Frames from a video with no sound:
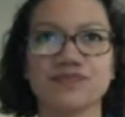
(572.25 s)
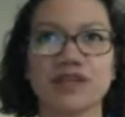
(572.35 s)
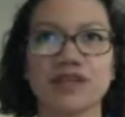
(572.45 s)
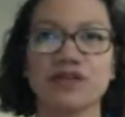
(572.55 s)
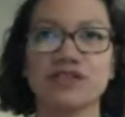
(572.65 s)

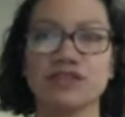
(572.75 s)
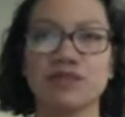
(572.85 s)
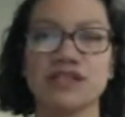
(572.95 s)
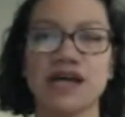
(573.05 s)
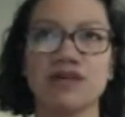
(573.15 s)
another question
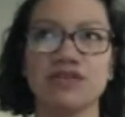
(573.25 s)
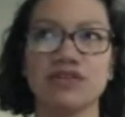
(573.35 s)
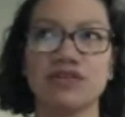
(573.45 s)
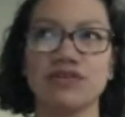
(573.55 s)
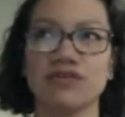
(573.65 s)
was, how do
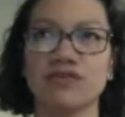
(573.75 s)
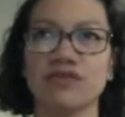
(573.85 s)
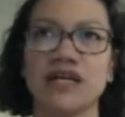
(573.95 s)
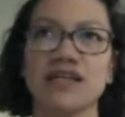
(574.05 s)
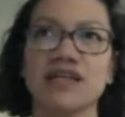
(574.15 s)
you